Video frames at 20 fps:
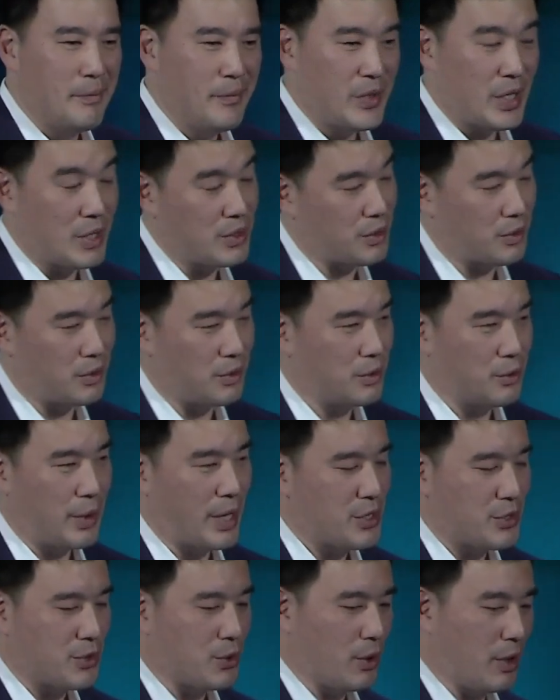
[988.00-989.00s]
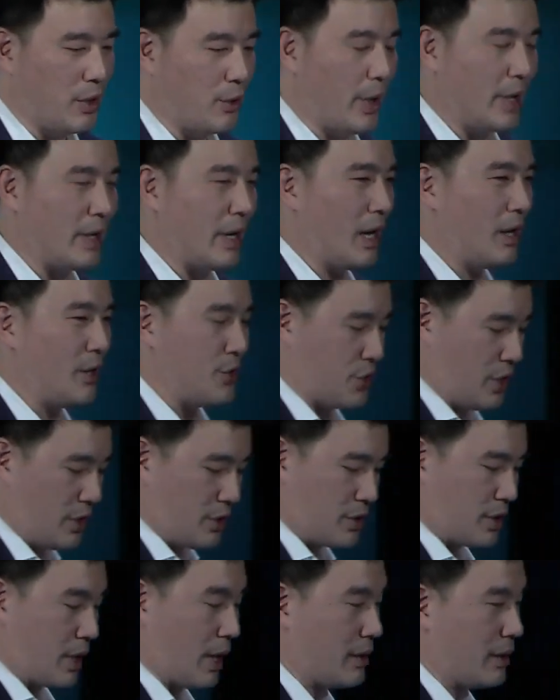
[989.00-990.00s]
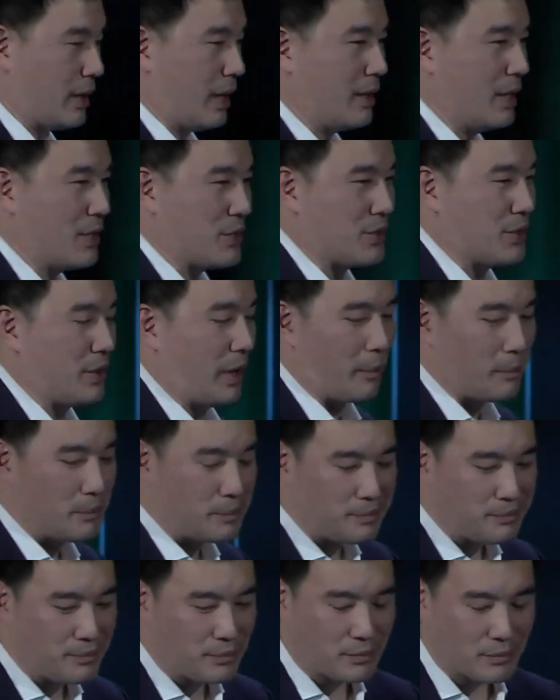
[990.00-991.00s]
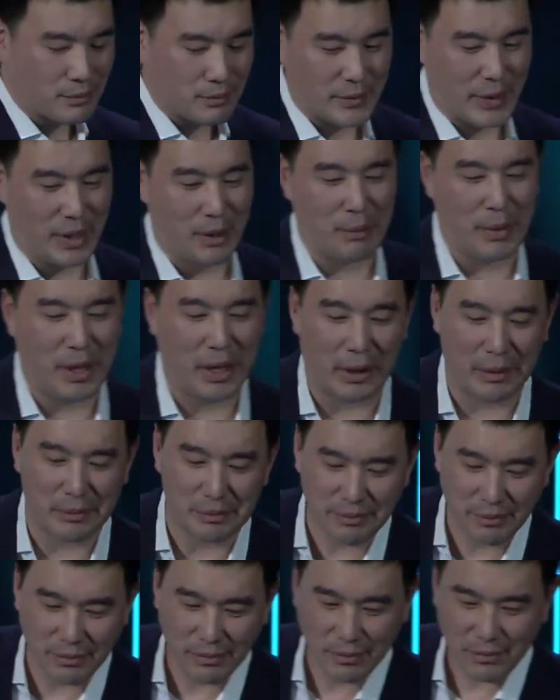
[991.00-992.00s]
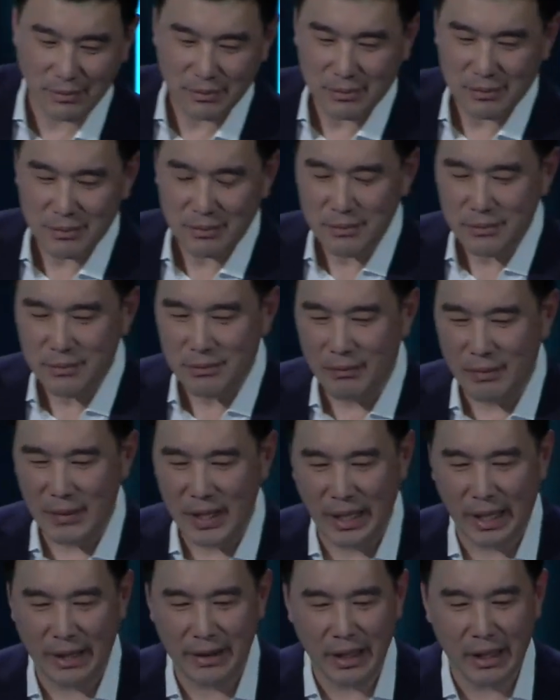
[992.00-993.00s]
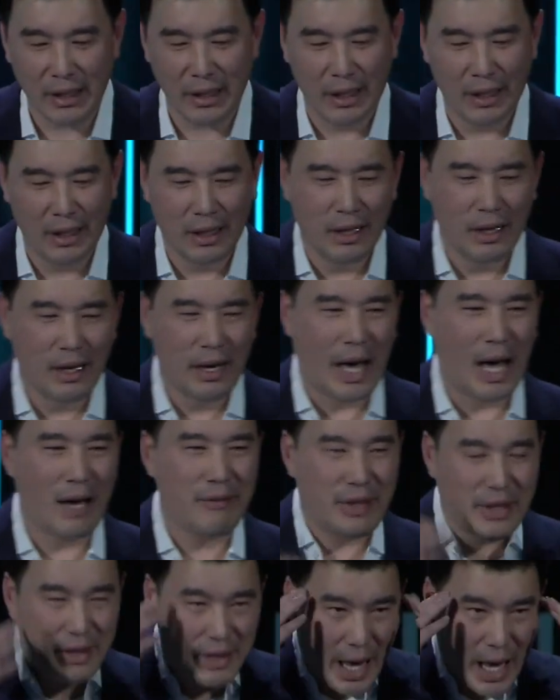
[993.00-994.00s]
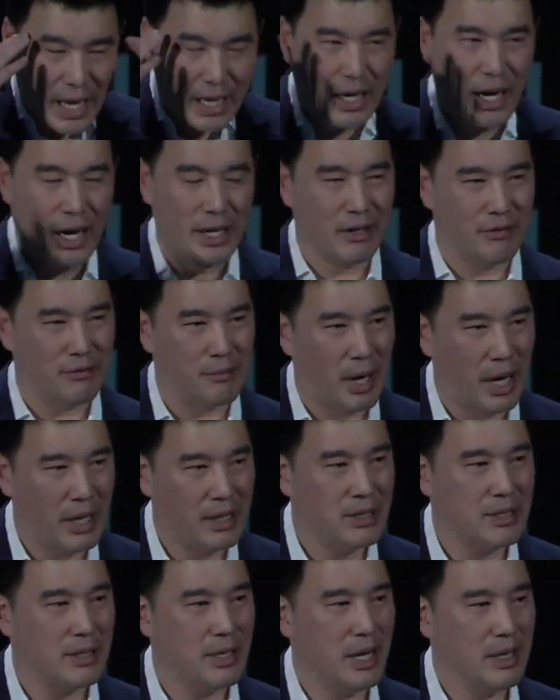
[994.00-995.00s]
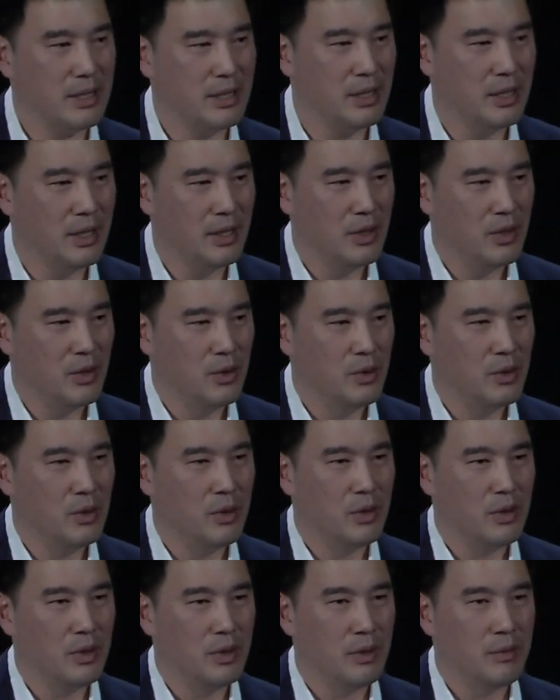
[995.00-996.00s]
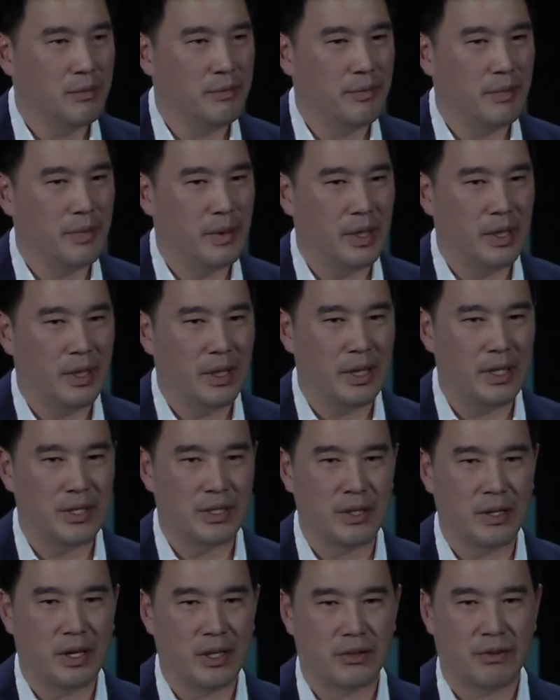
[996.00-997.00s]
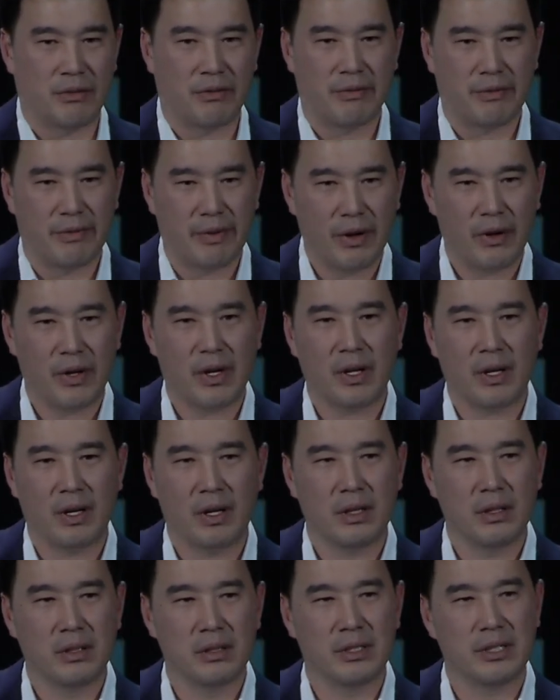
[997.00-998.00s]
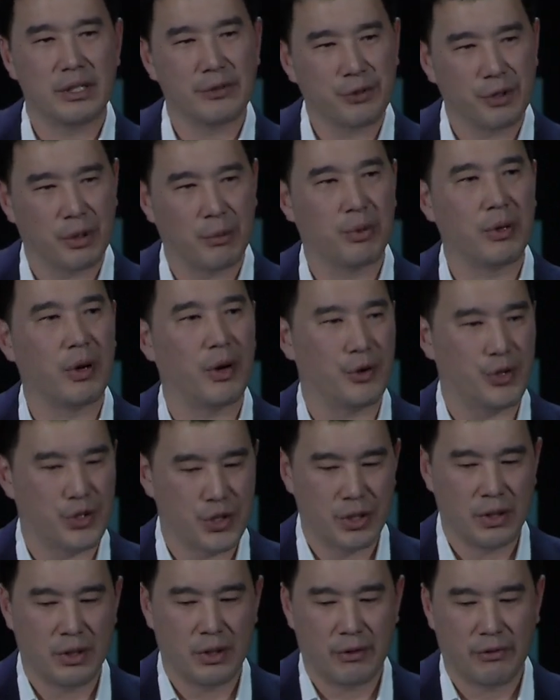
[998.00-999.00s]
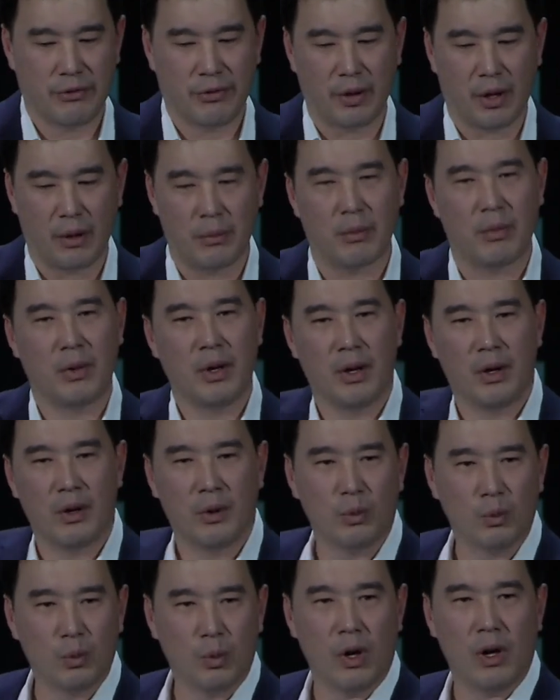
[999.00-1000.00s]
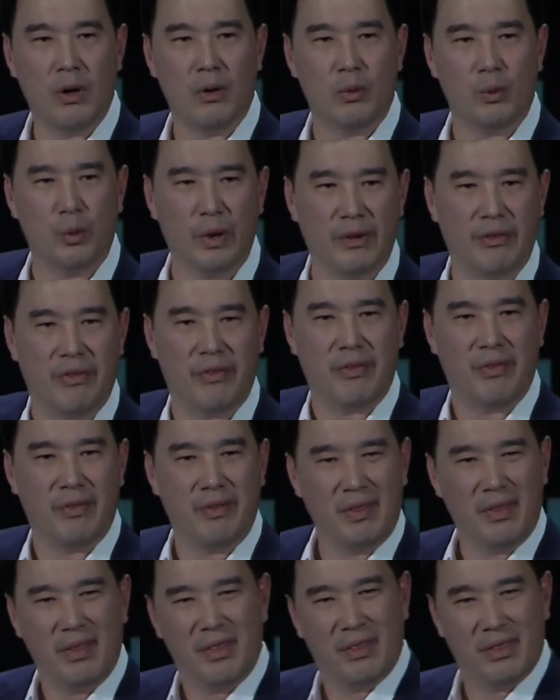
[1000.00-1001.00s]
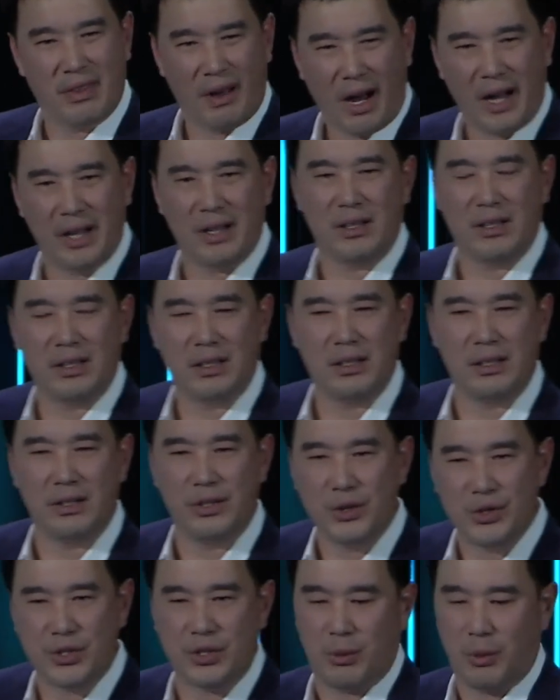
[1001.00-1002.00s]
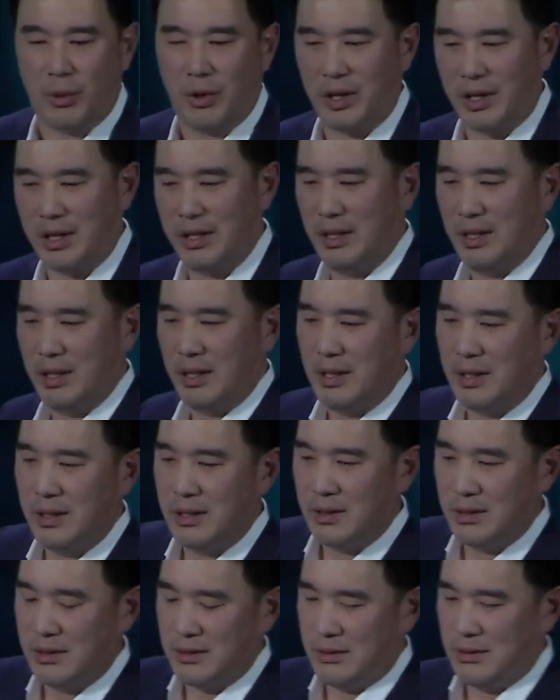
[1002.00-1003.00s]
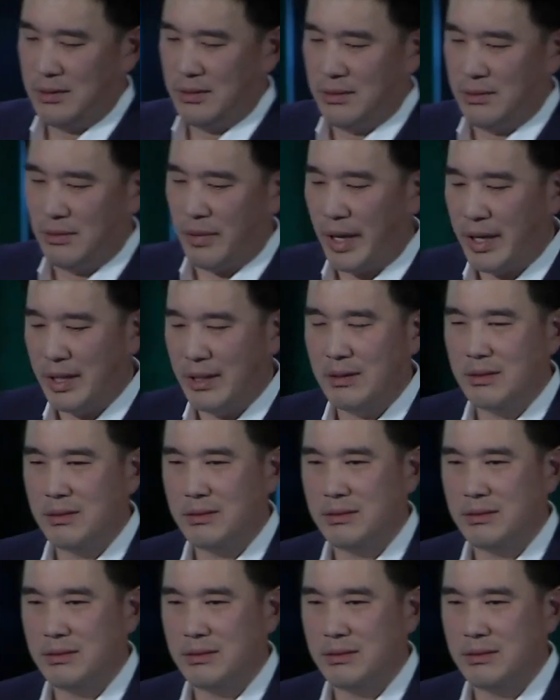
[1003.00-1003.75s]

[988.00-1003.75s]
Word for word: So that's a great story, great analogy. I just got that yesterday in a meeting. And I think having that kind of mindset is a, is a very different approach from what we've thought used to work, right?